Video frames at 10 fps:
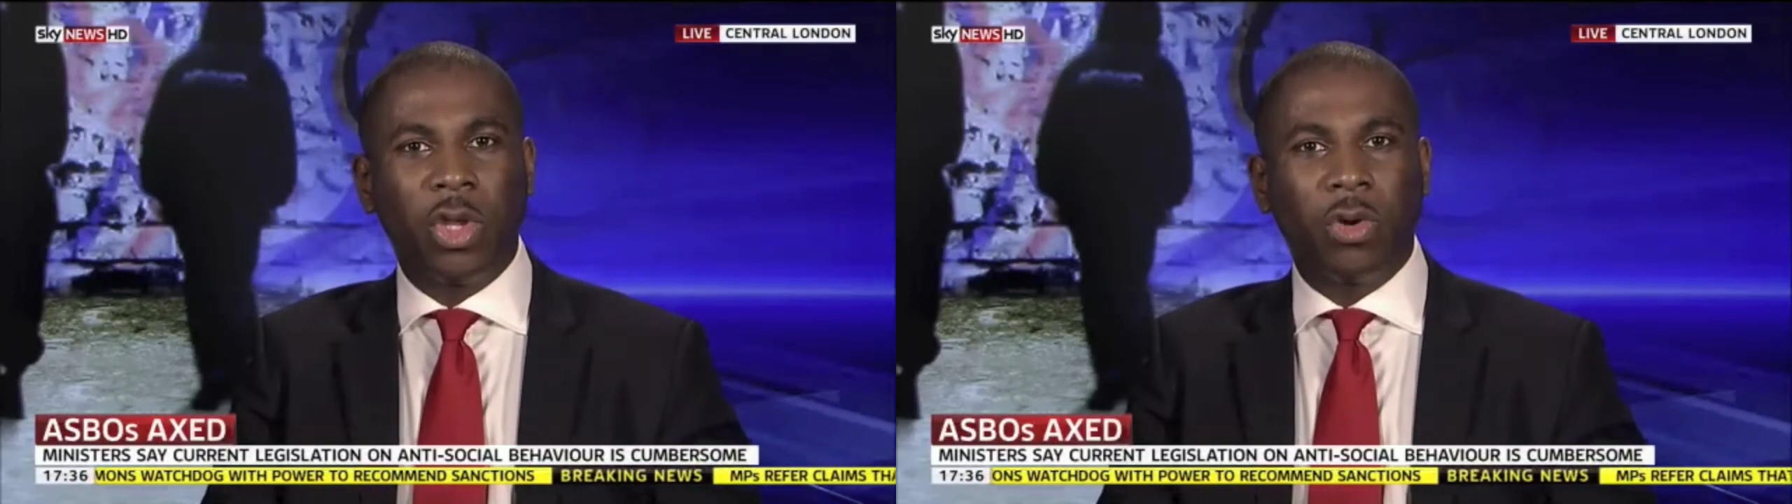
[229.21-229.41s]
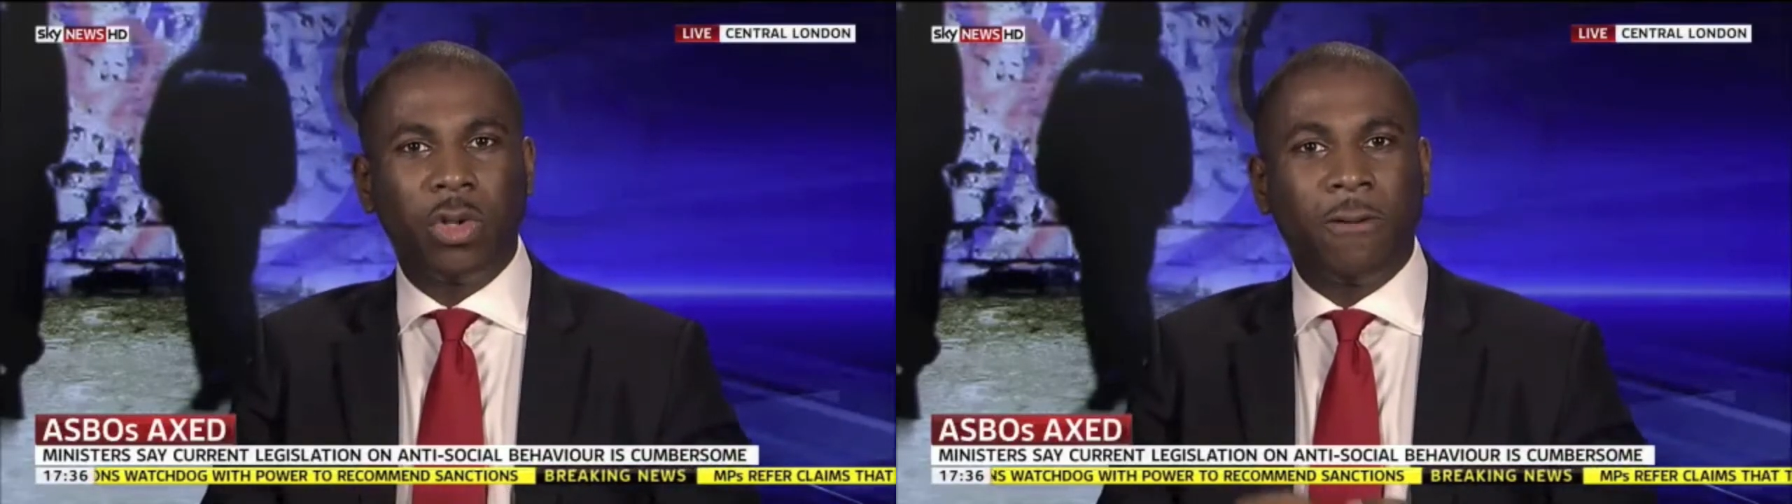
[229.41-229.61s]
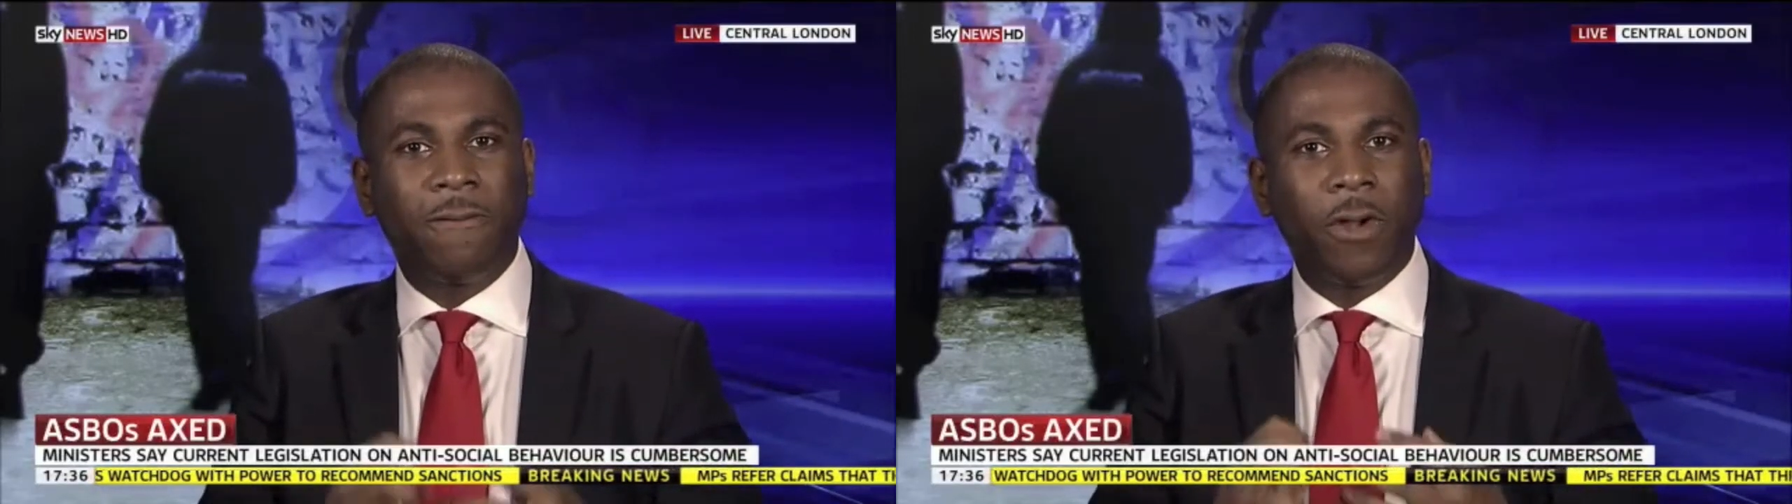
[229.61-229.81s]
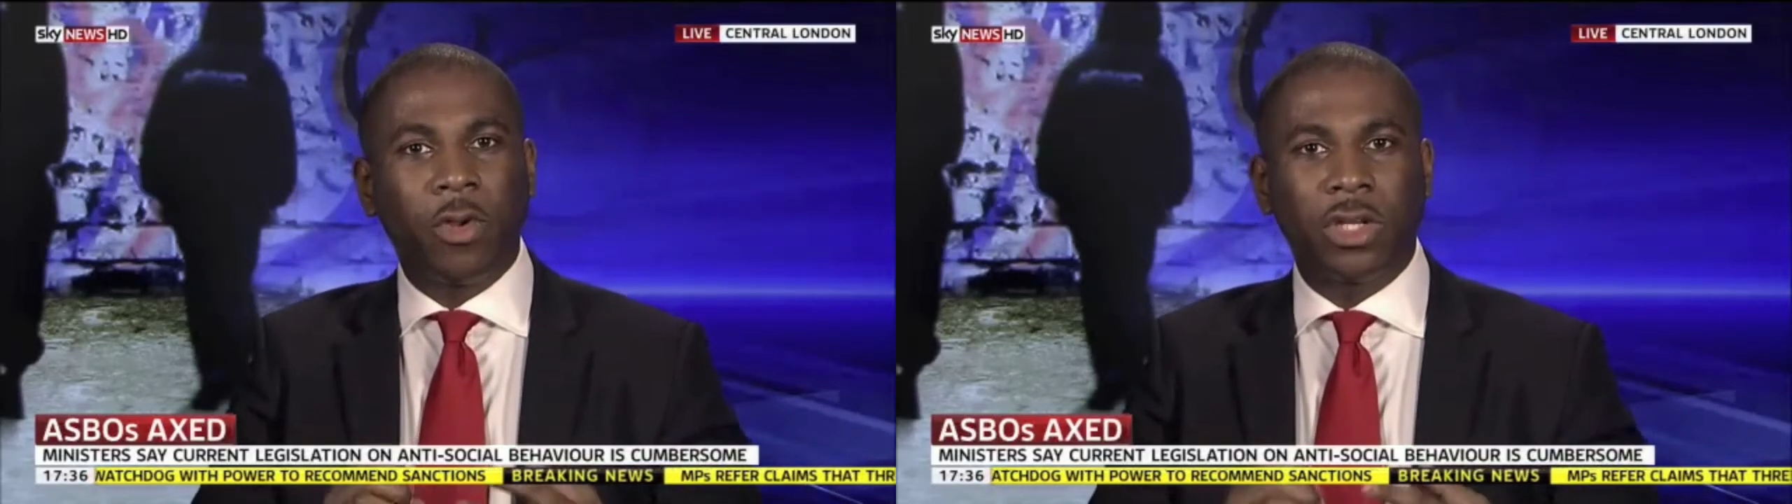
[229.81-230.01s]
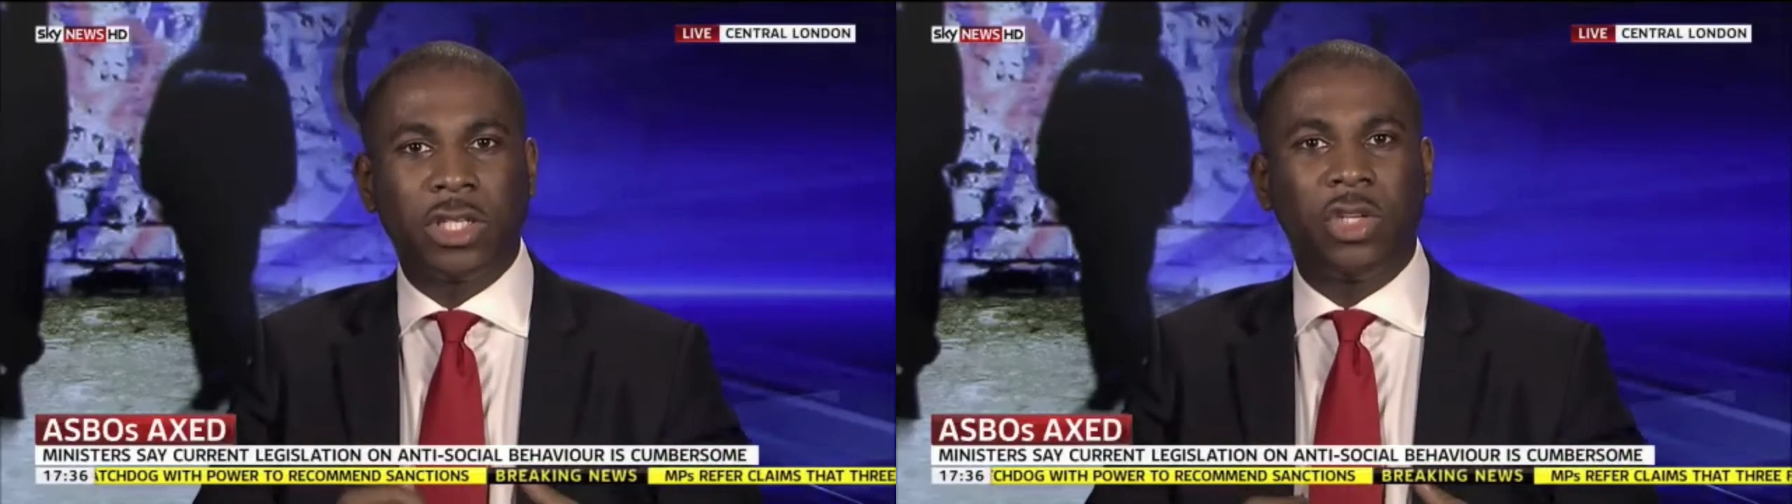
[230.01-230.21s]
you're
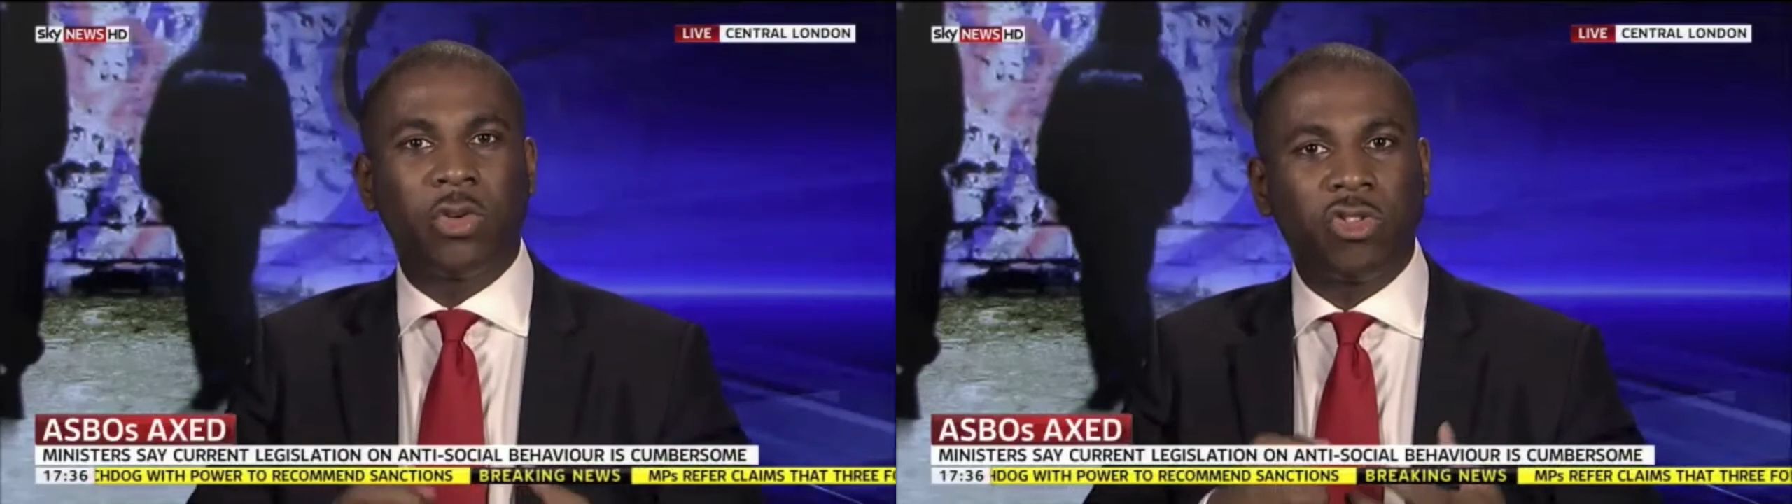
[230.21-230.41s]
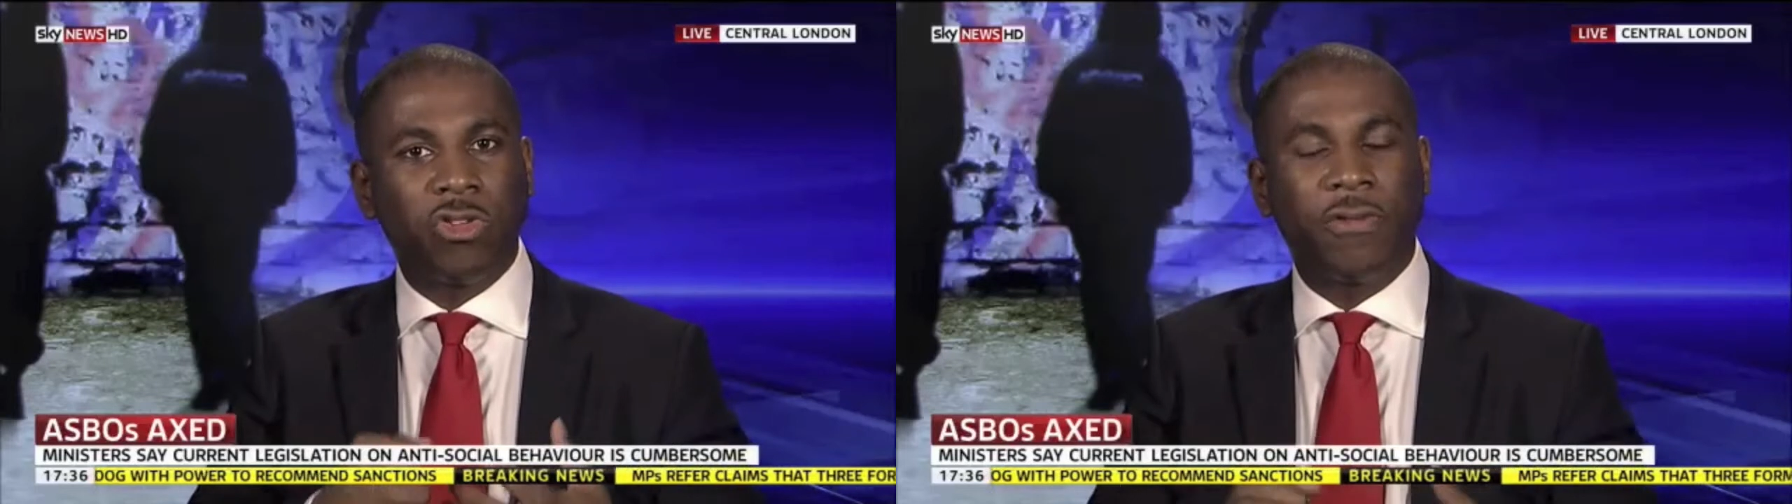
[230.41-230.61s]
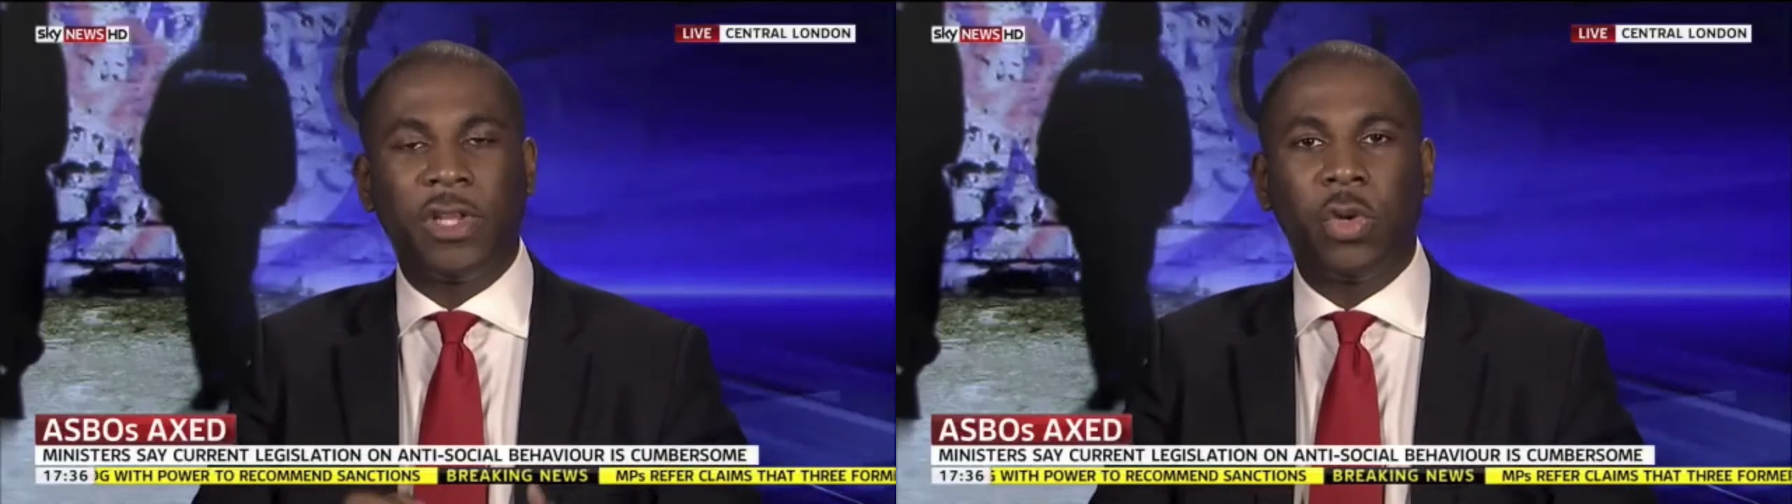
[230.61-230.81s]
focused and you're driven.